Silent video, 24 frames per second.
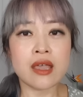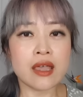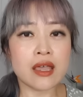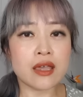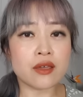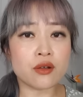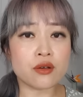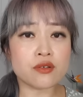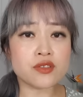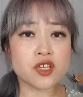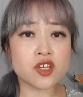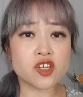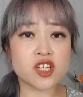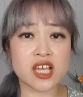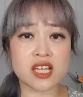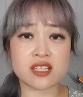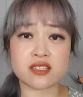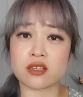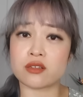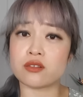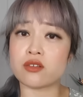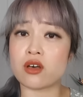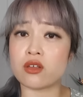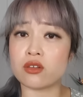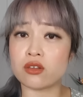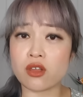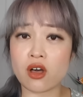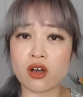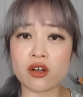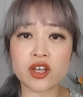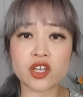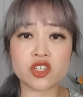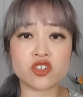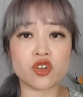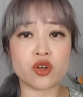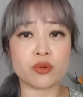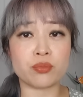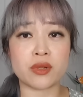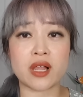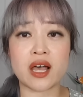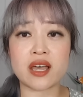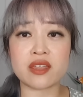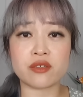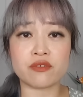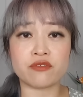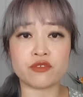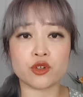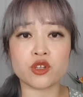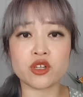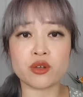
It also takes a lot longer to apply the full